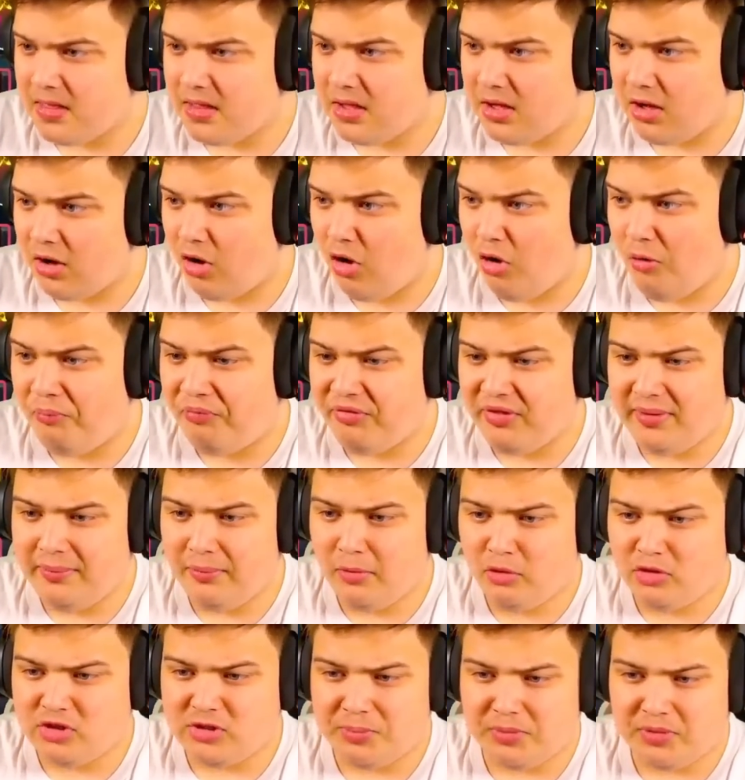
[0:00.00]
Hopefully
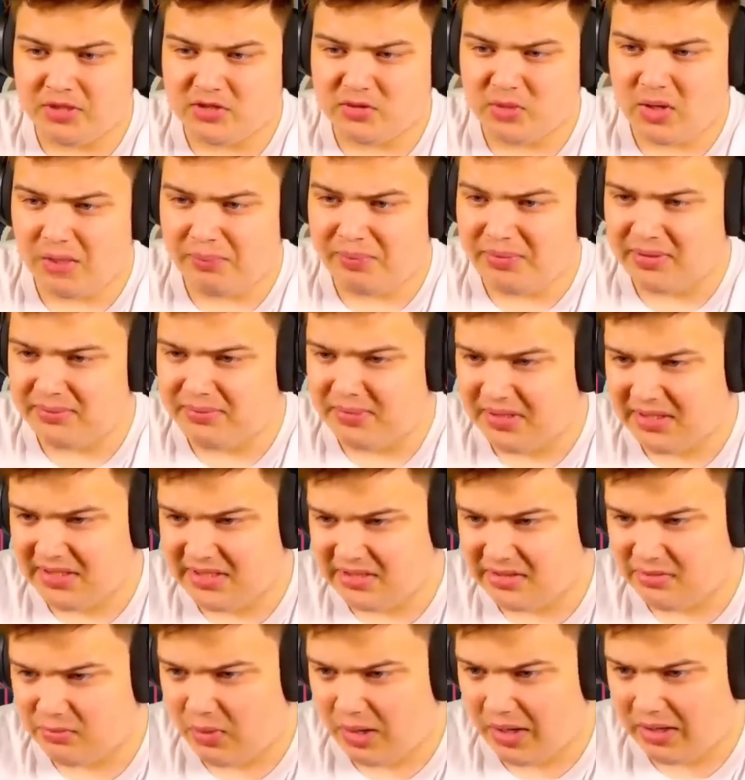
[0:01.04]
multiple as well.
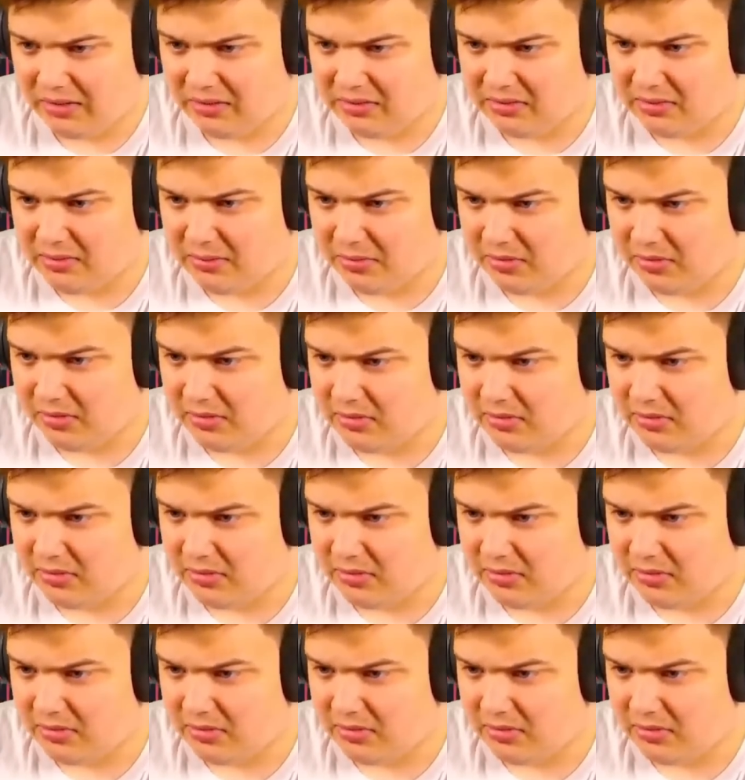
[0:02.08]
Please, wild. Come on.